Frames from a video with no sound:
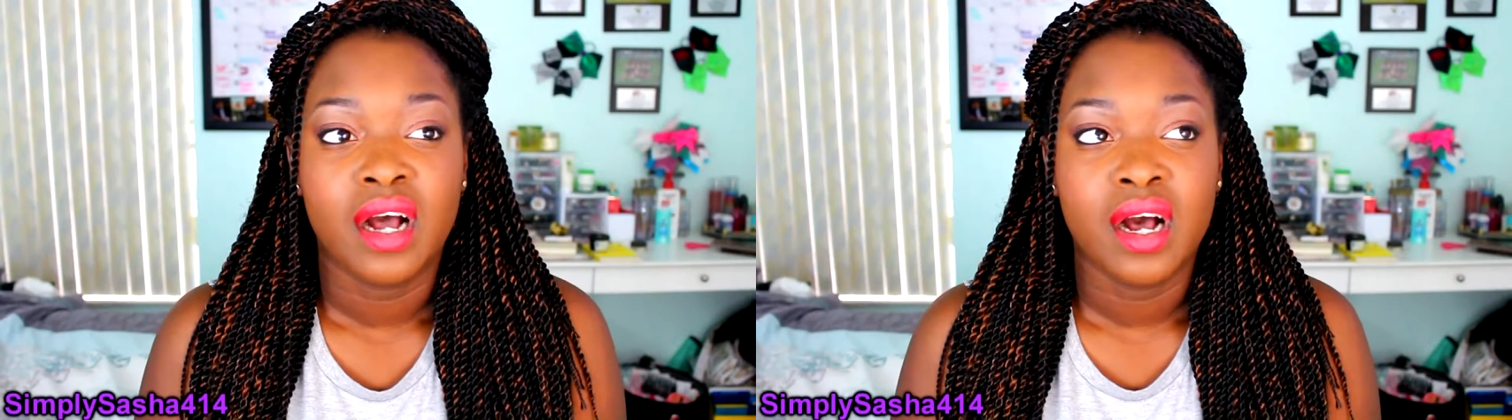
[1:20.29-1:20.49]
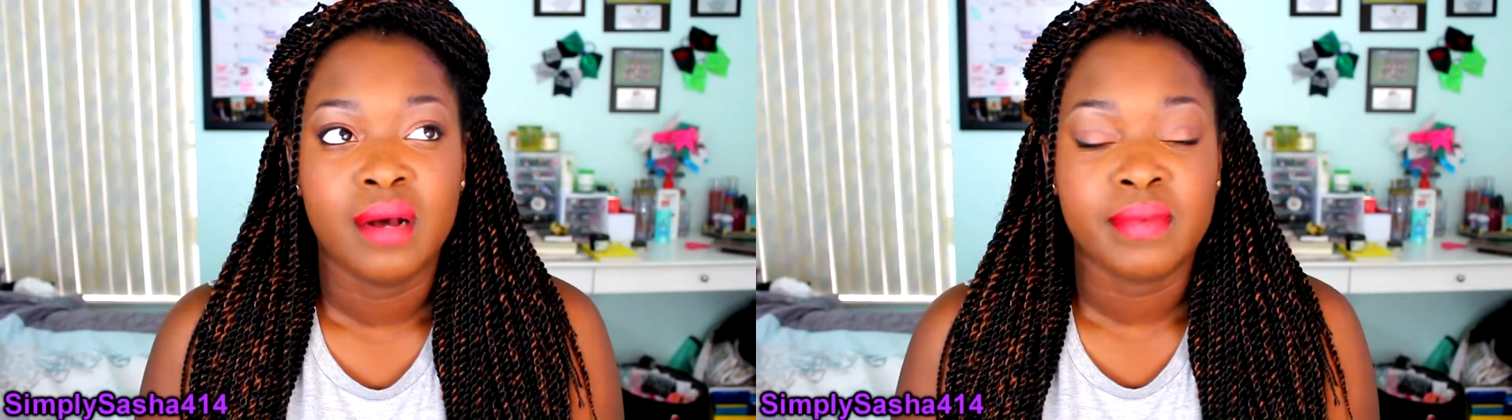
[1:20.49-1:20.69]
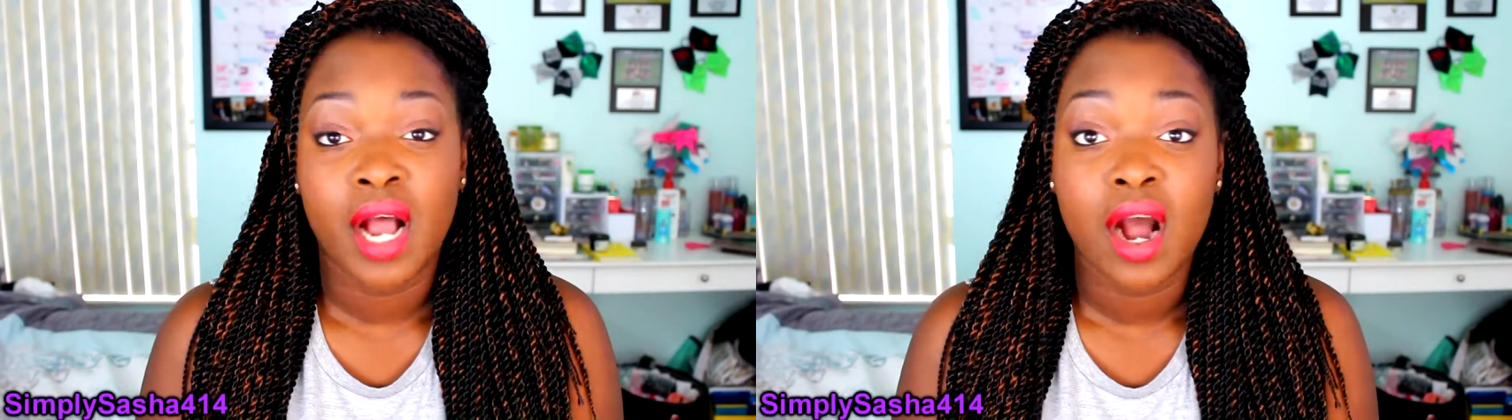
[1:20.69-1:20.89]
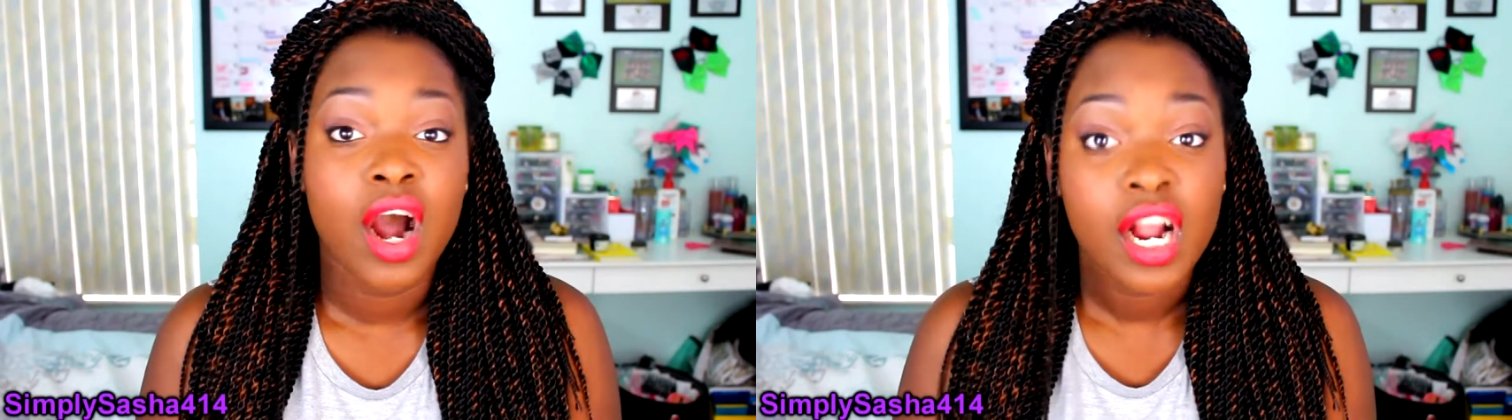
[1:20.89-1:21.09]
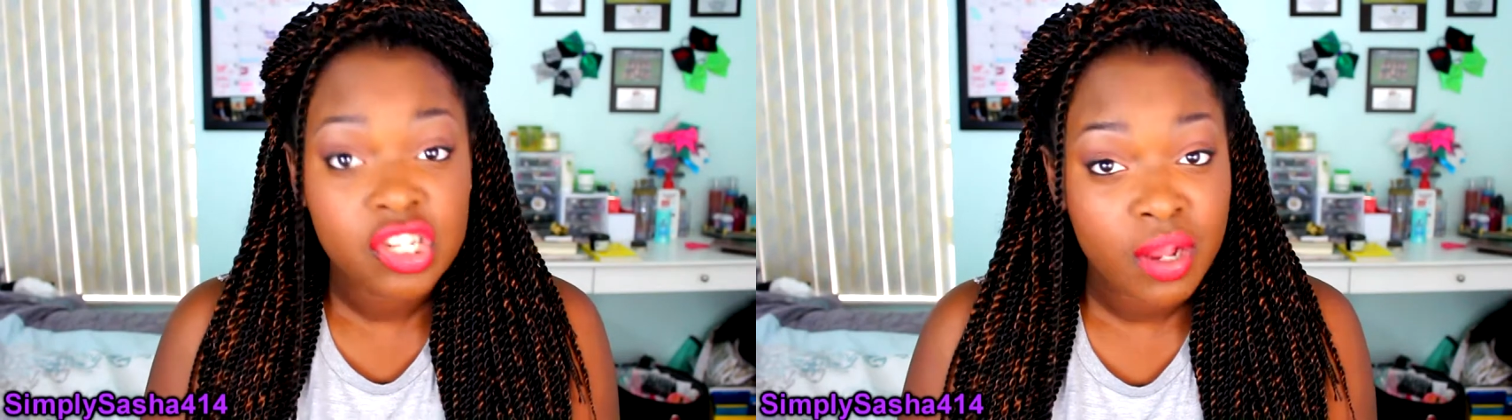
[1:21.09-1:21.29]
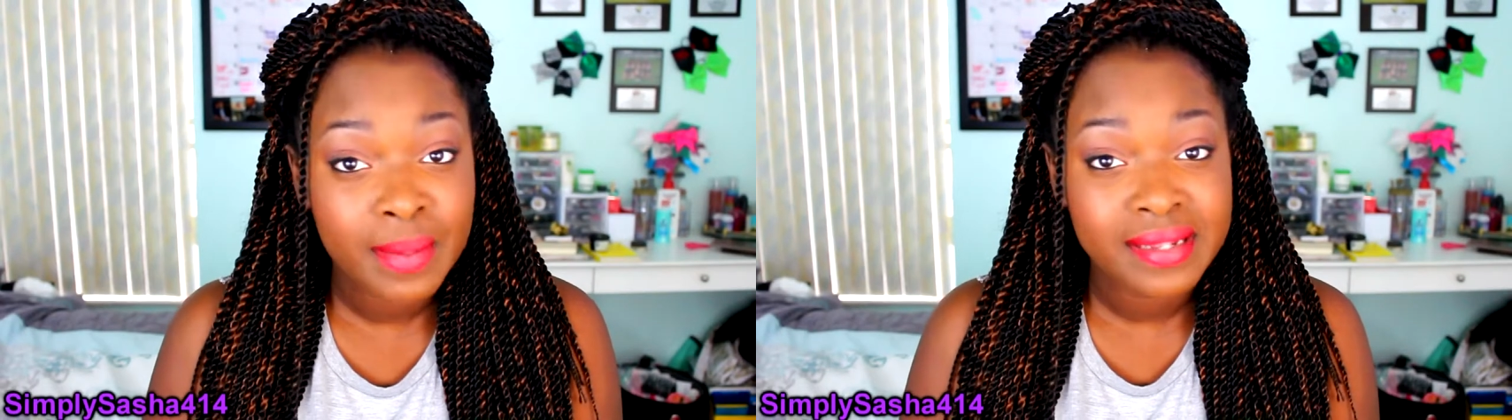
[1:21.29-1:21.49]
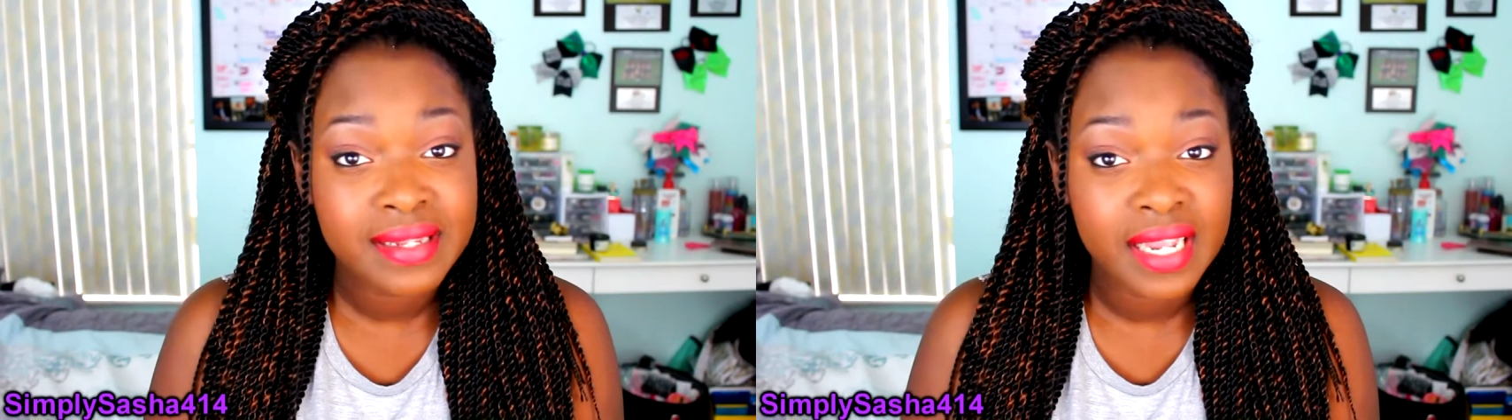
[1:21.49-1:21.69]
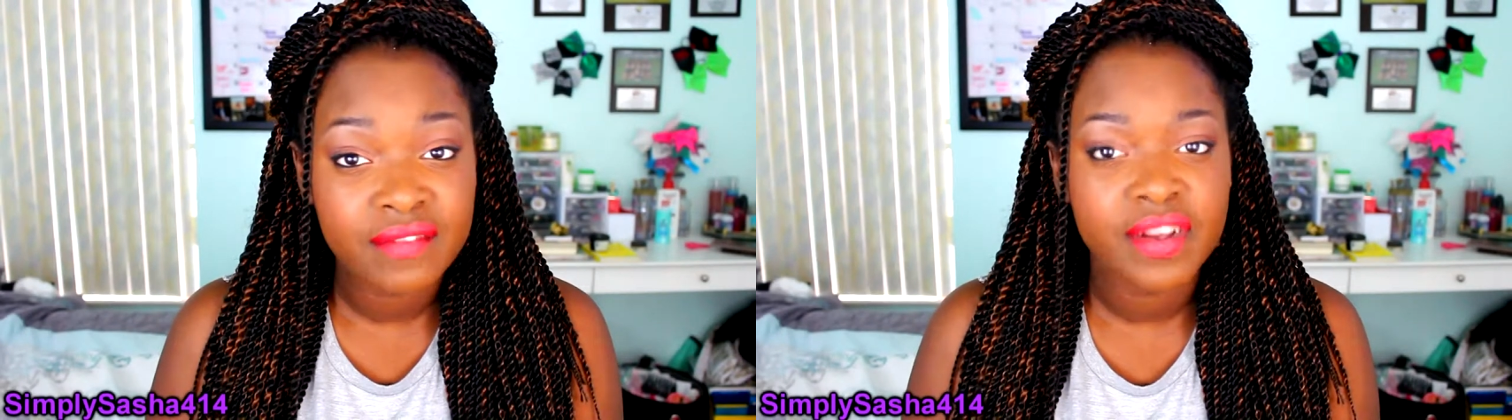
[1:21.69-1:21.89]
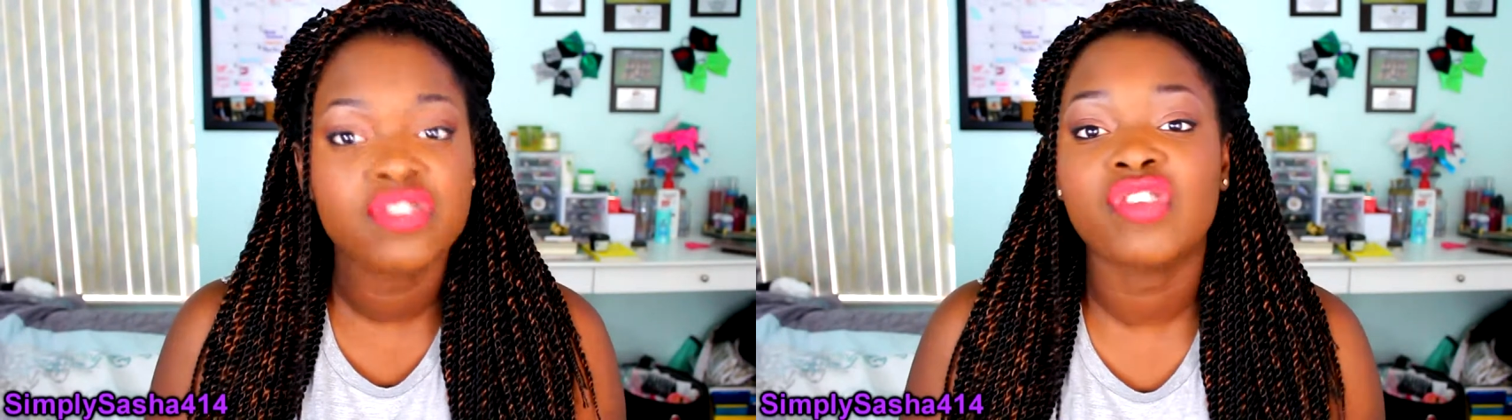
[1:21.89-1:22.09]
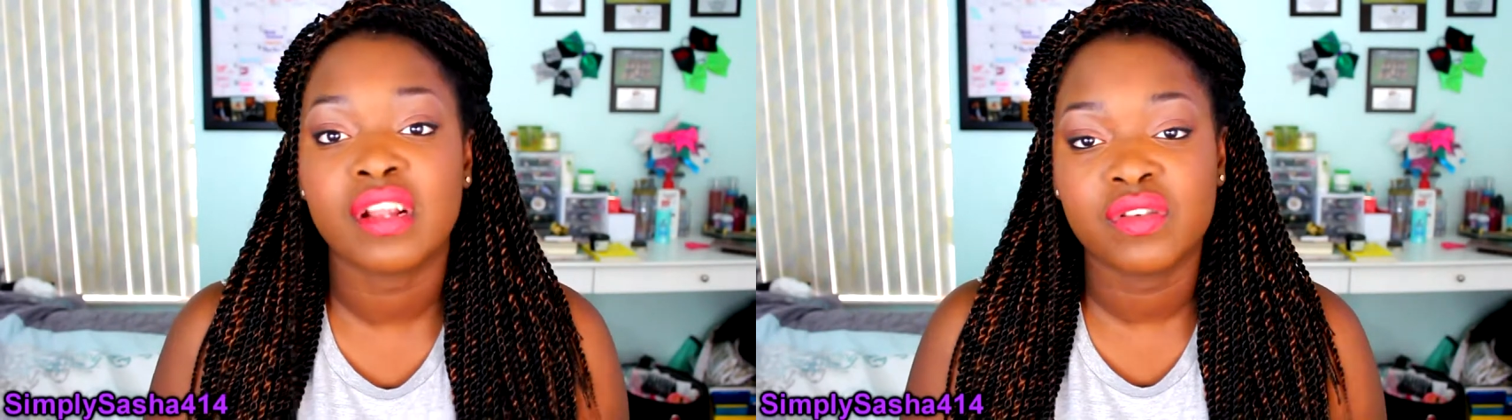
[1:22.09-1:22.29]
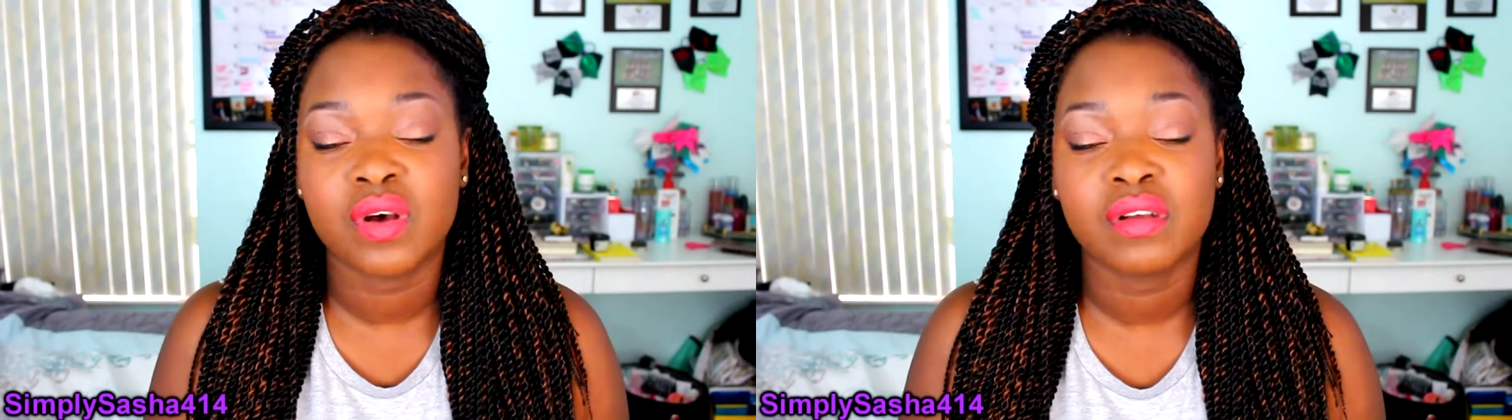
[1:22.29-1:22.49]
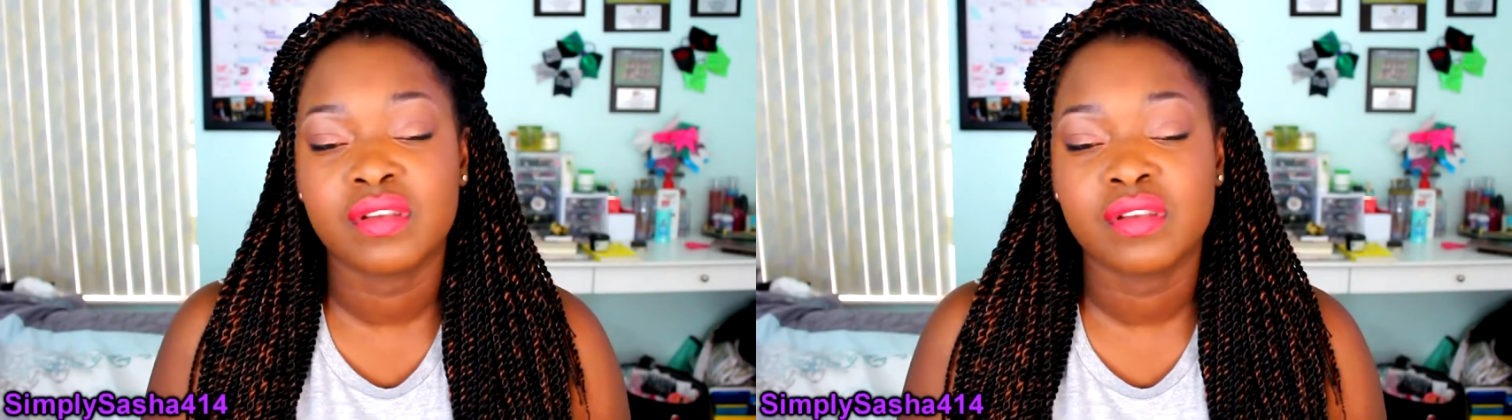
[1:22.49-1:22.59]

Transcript: um, not harsh on my skin, very gentle.